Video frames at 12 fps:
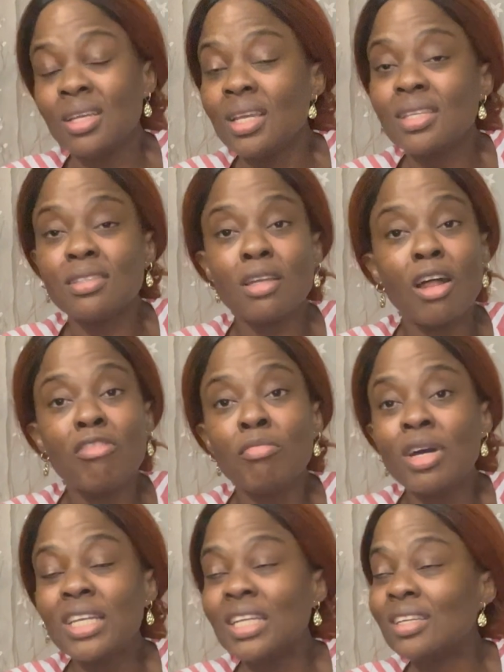It's a lot of
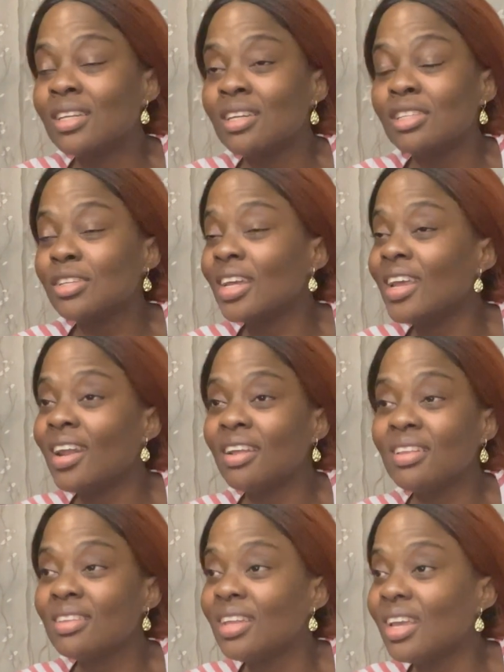money. So at the
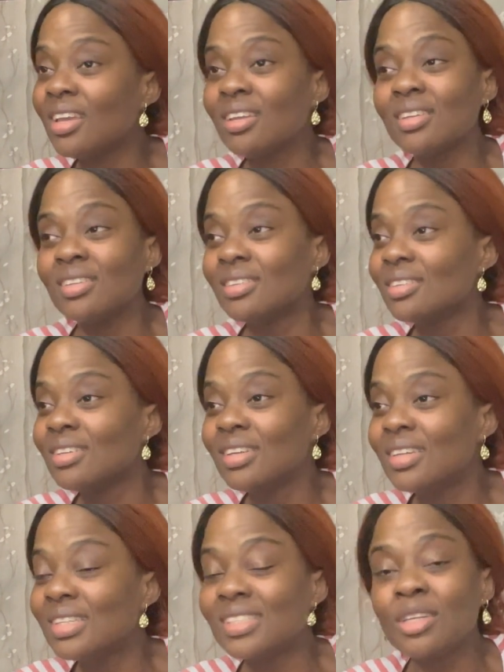end of the day,
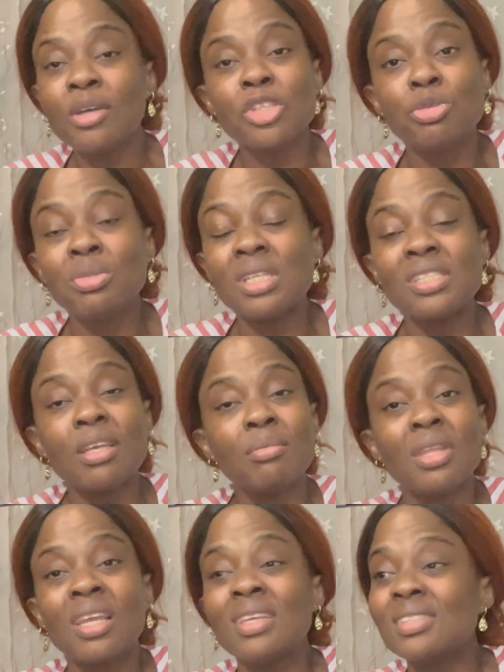it's still going to be the same
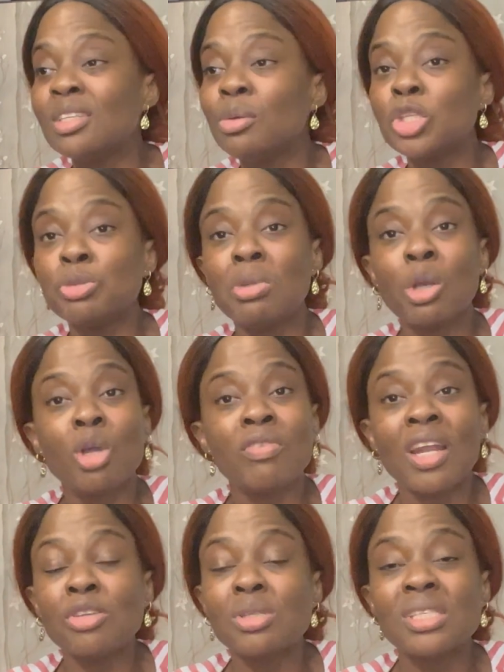thing. It's still going to be
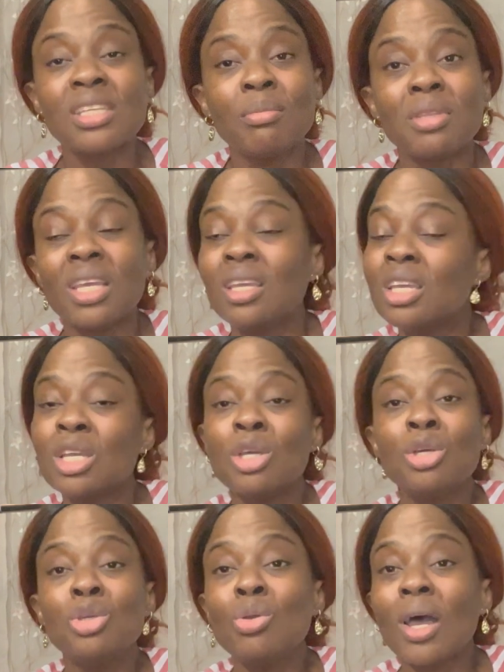equivalent to the same thing.
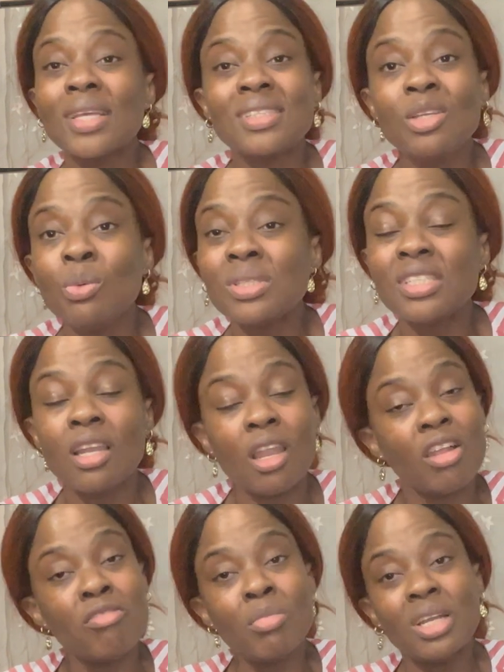You are still wasting a
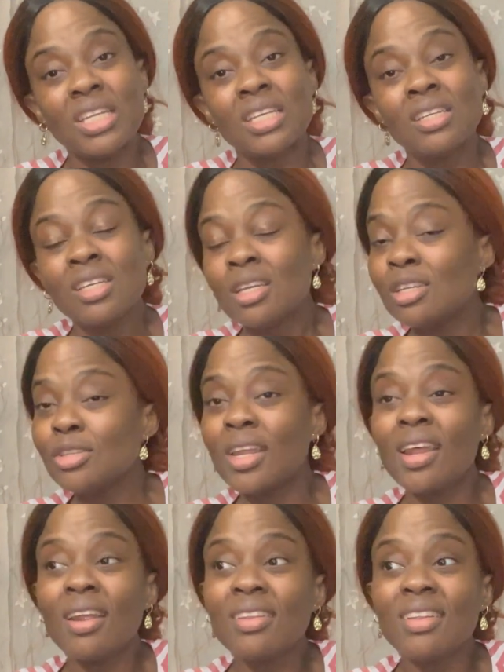lot of money. So
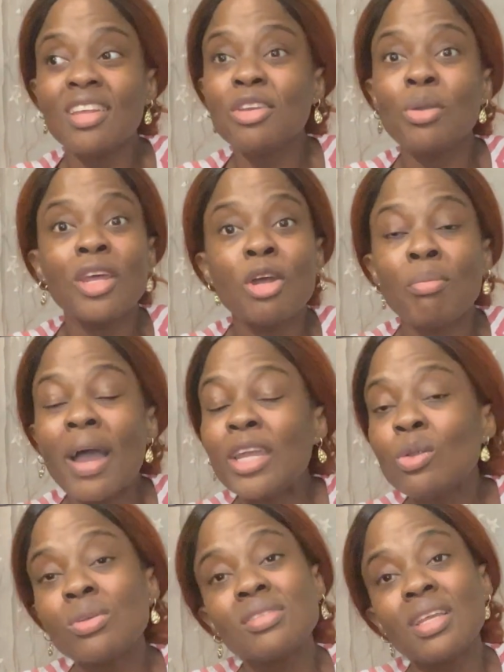at the end of the day, you end up
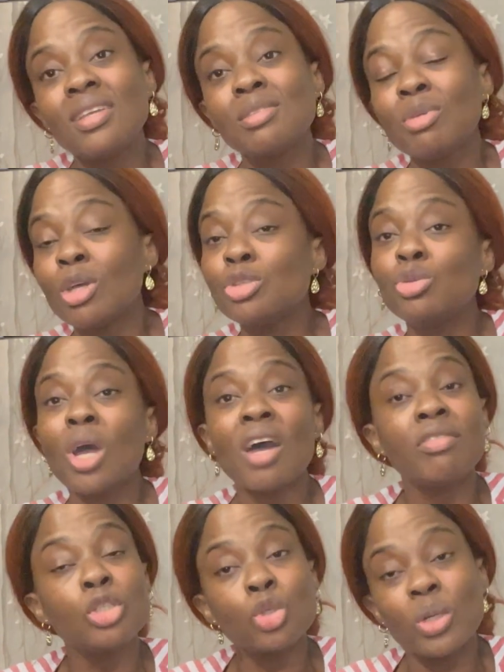buying those things because you don't
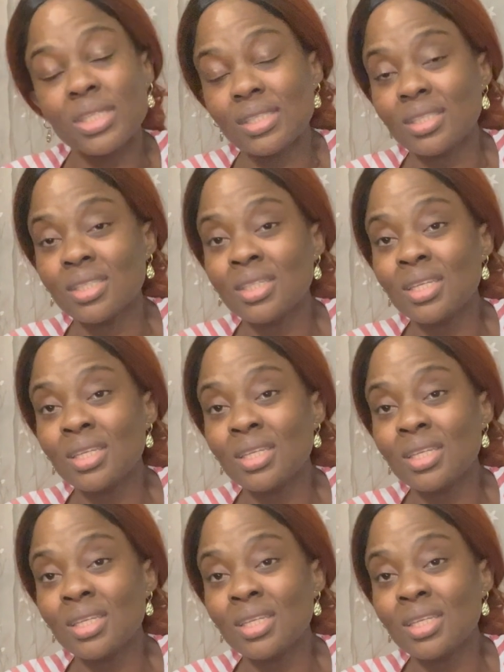have a choice.